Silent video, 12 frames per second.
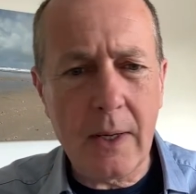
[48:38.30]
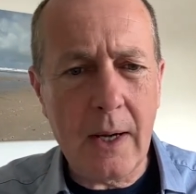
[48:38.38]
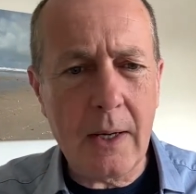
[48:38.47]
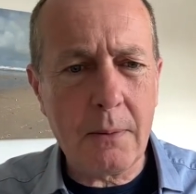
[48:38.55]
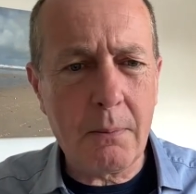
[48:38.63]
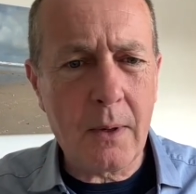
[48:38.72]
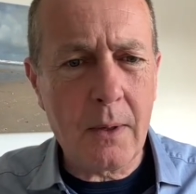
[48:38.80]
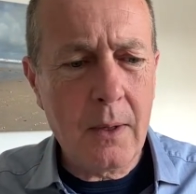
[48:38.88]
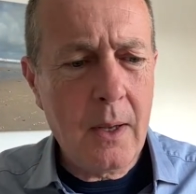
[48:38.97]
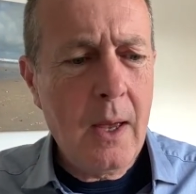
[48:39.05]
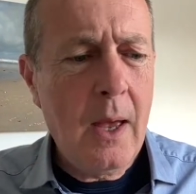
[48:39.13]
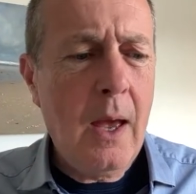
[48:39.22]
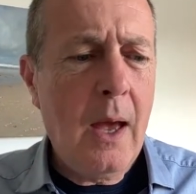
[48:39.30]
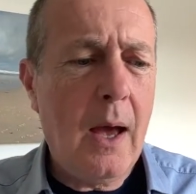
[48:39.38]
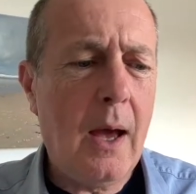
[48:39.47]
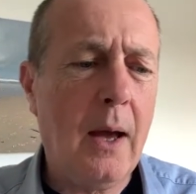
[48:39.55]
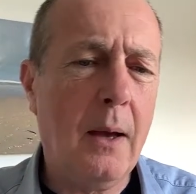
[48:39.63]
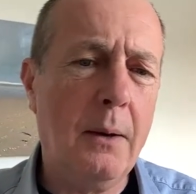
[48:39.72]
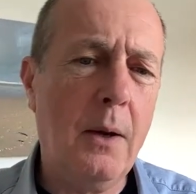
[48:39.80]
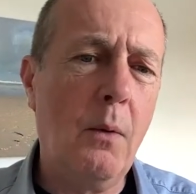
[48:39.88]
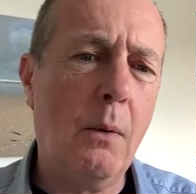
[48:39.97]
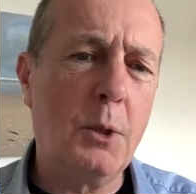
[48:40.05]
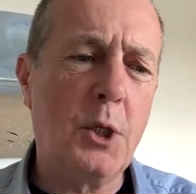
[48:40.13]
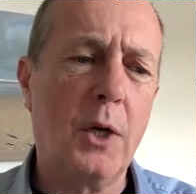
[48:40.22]
Edinburgh. No
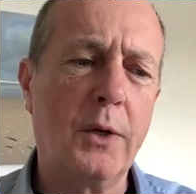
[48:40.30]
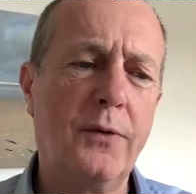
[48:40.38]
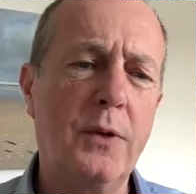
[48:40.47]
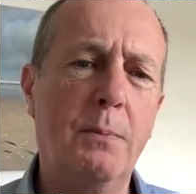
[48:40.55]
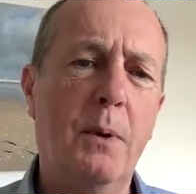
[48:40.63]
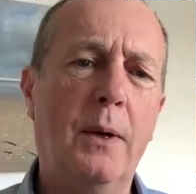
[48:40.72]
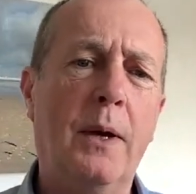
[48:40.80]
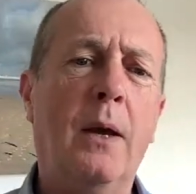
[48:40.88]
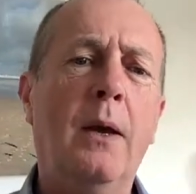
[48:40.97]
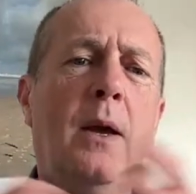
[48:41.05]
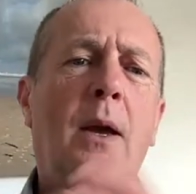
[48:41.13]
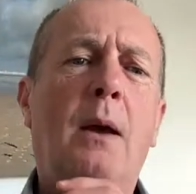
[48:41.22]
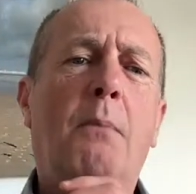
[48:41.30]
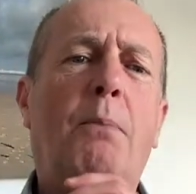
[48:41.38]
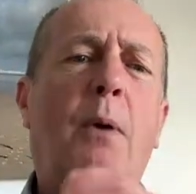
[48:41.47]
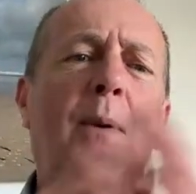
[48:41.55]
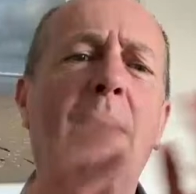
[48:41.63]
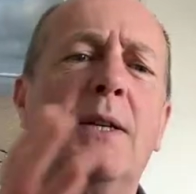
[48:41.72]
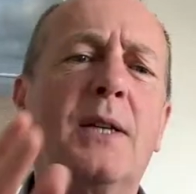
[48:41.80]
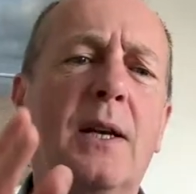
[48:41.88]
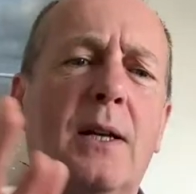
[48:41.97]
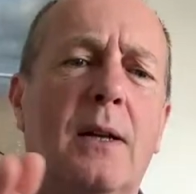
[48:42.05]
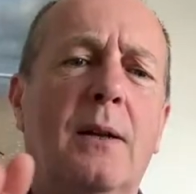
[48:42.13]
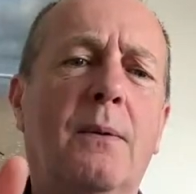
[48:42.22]
one was charged for his murder. Probably as a
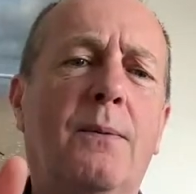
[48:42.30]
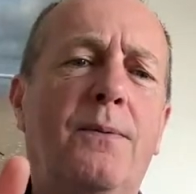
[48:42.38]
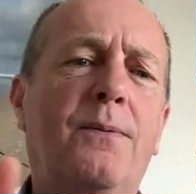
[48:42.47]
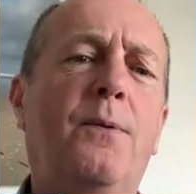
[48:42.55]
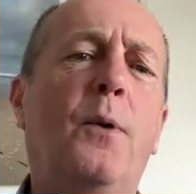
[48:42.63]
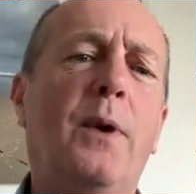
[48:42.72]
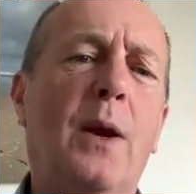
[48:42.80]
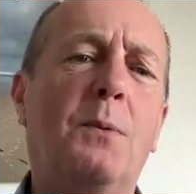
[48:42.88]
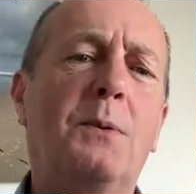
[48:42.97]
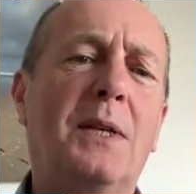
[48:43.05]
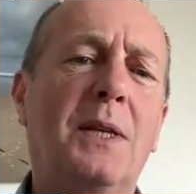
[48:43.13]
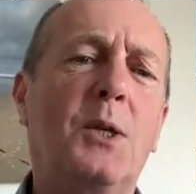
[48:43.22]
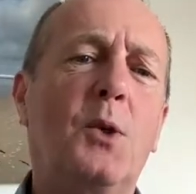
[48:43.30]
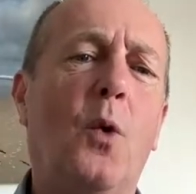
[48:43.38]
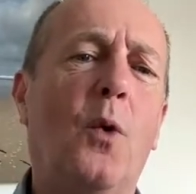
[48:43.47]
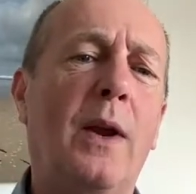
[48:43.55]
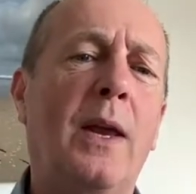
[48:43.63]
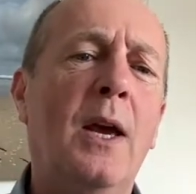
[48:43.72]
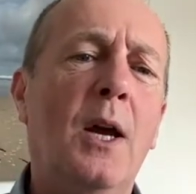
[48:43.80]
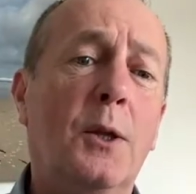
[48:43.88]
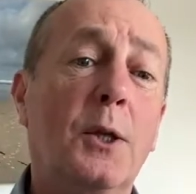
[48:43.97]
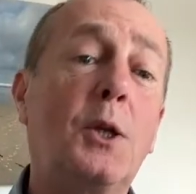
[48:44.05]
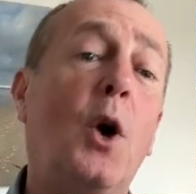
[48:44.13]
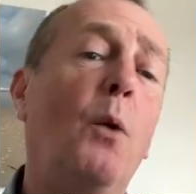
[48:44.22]
little footnote to this story,
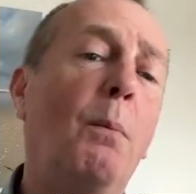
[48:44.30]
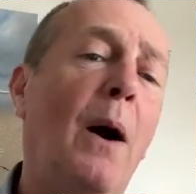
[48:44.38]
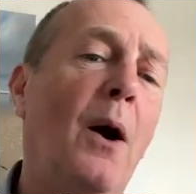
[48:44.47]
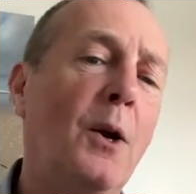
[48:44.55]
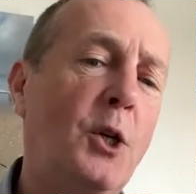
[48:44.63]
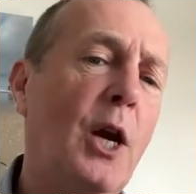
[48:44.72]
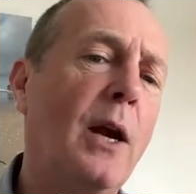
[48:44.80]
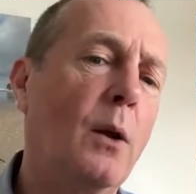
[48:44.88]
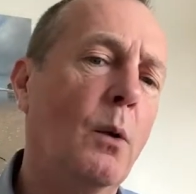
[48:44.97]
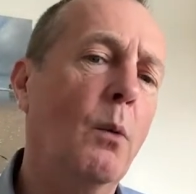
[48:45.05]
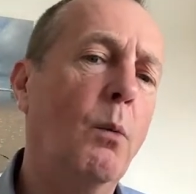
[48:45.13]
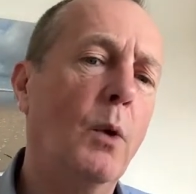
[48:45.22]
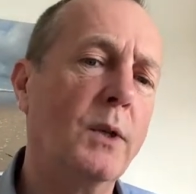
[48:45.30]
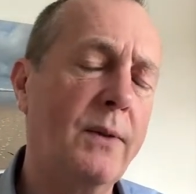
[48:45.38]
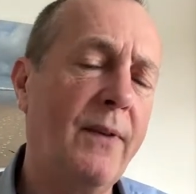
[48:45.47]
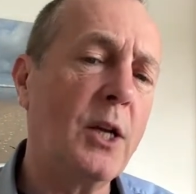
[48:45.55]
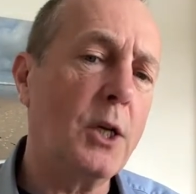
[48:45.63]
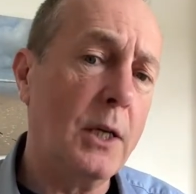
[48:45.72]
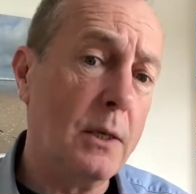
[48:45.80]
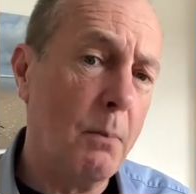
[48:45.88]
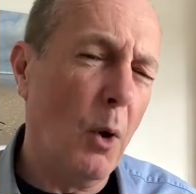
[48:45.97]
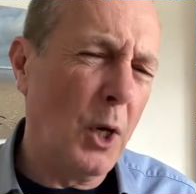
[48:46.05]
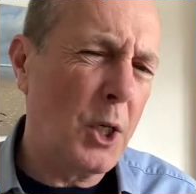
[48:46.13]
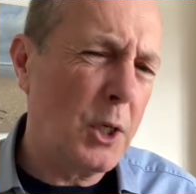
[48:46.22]
the Tolbar Jail was eventually
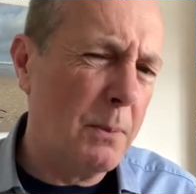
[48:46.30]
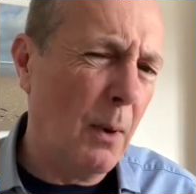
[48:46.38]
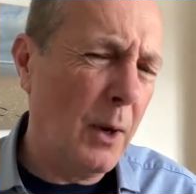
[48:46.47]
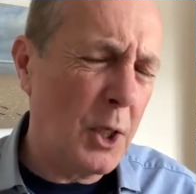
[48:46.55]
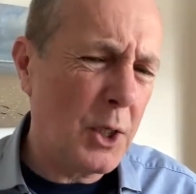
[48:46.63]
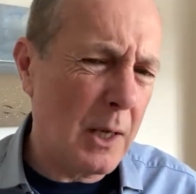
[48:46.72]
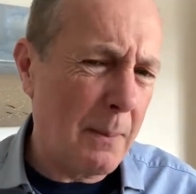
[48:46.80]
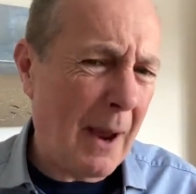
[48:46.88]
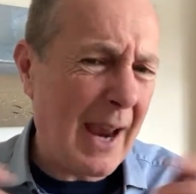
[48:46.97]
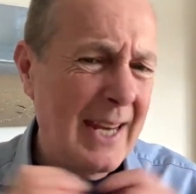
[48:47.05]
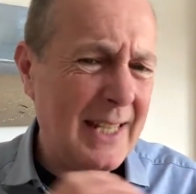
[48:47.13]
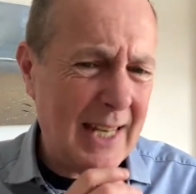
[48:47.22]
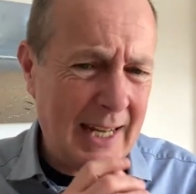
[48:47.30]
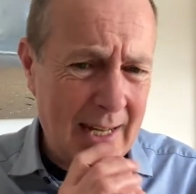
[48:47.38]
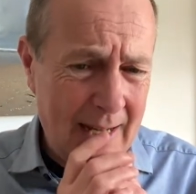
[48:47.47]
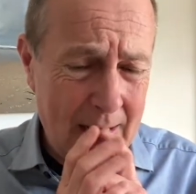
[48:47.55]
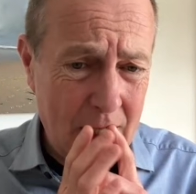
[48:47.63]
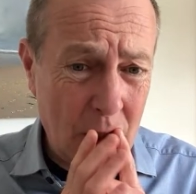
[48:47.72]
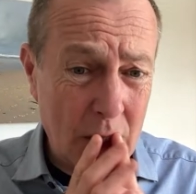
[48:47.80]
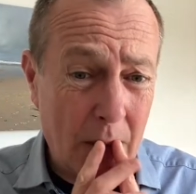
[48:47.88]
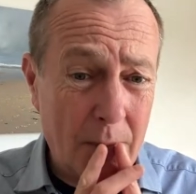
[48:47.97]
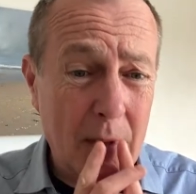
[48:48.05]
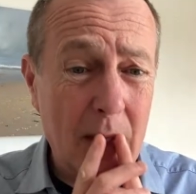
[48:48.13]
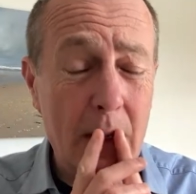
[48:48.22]
demolished in just
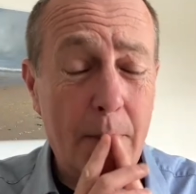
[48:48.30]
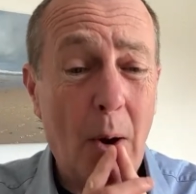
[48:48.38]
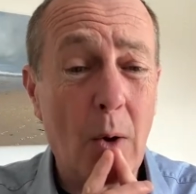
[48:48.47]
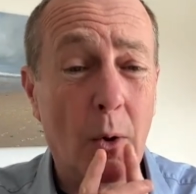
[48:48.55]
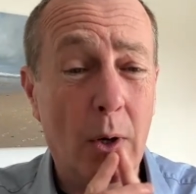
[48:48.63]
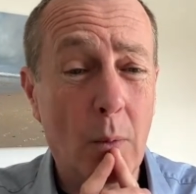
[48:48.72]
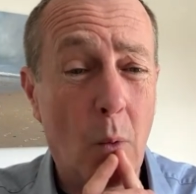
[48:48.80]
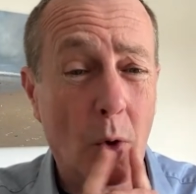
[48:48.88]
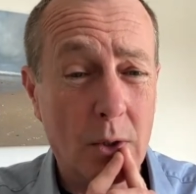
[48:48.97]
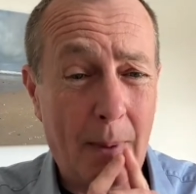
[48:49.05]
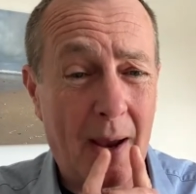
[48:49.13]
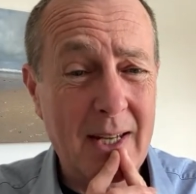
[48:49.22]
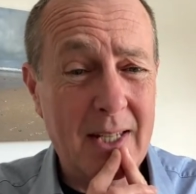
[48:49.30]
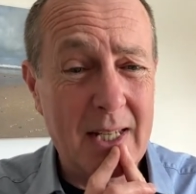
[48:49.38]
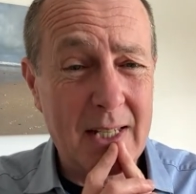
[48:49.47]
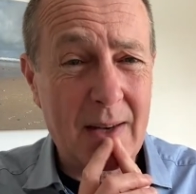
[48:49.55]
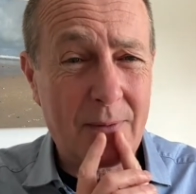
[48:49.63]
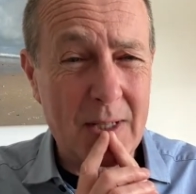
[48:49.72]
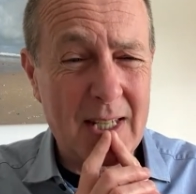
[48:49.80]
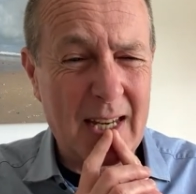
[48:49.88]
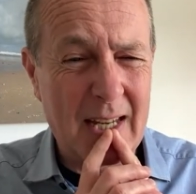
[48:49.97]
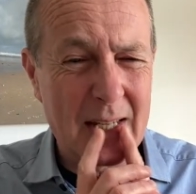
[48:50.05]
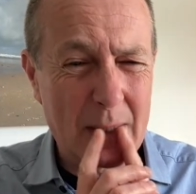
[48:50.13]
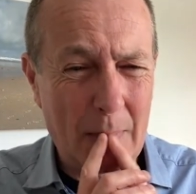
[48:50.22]
after the Napoleonic Wars, about
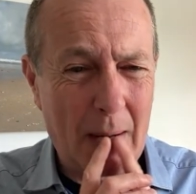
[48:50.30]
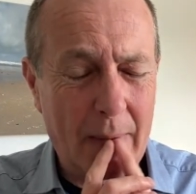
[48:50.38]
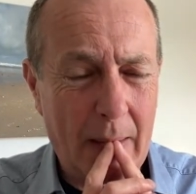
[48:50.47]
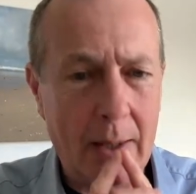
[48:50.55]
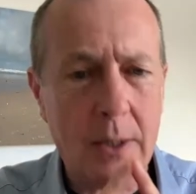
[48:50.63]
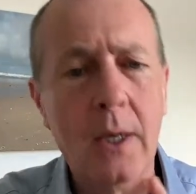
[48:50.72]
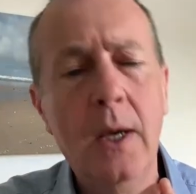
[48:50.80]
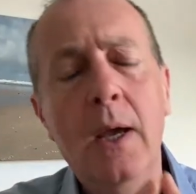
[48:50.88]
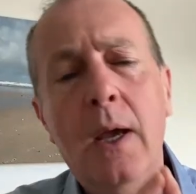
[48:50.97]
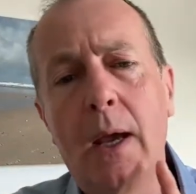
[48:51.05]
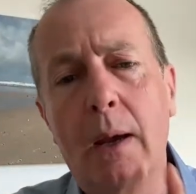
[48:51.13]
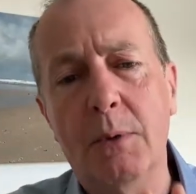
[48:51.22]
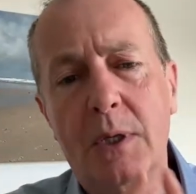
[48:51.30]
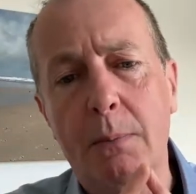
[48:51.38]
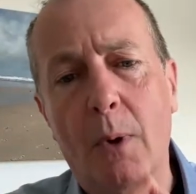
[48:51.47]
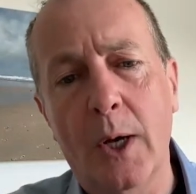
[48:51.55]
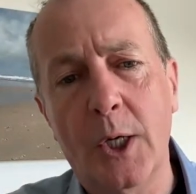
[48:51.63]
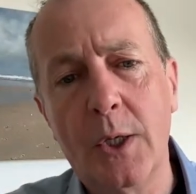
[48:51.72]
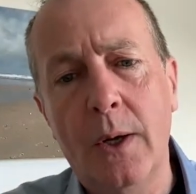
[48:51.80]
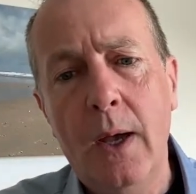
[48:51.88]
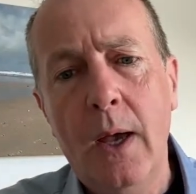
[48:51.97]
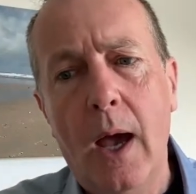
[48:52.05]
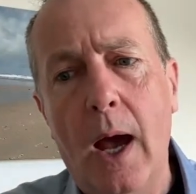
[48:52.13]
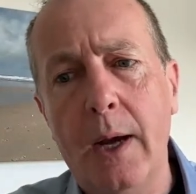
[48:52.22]
1817, something like that. It was demolished
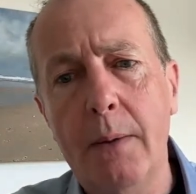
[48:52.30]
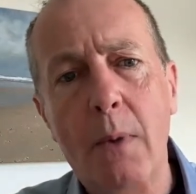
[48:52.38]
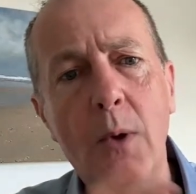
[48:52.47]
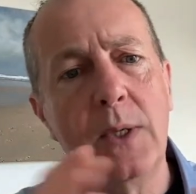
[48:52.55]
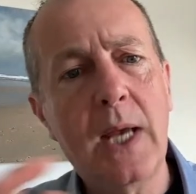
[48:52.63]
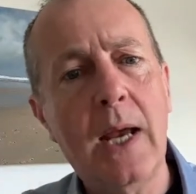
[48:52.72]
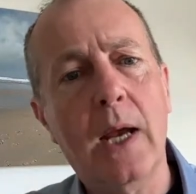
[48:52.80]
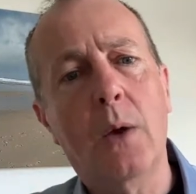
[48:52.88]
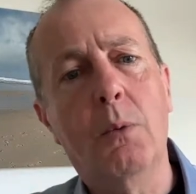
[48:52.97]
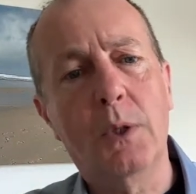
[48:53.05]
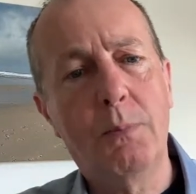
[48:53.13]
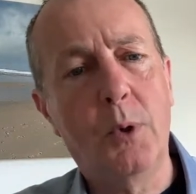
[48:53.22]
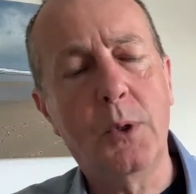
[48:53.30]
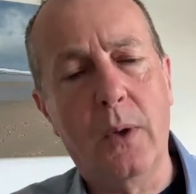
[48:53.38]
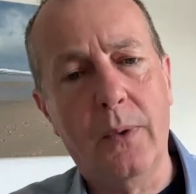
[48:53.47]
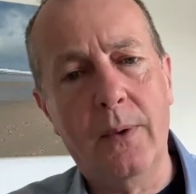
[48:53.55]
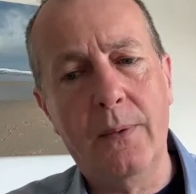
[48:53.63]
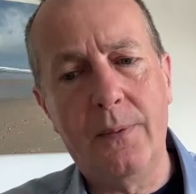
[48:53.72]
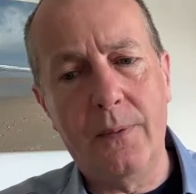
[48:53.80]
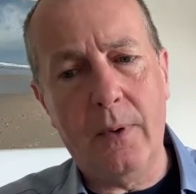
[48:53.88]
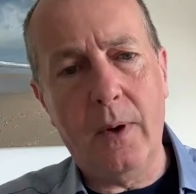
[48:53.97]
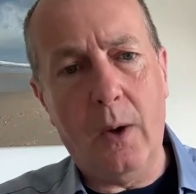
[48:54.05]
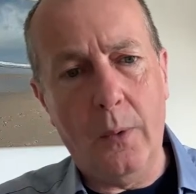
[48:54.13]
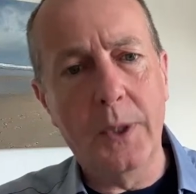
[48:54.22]
and a mosaic was put on
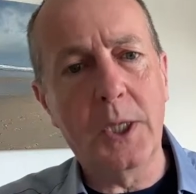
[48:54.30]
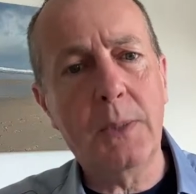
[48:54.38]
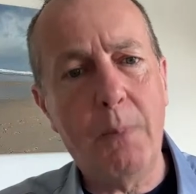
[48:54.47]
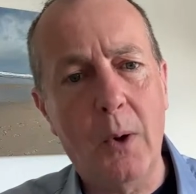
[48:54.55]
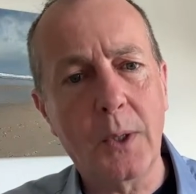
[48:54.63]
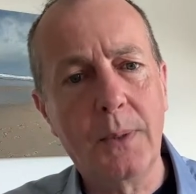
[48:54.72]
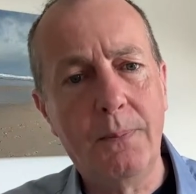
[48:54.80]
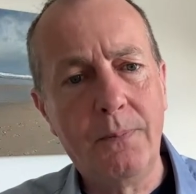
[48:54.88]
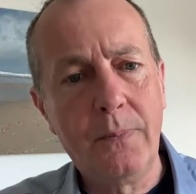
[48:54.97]
the spot.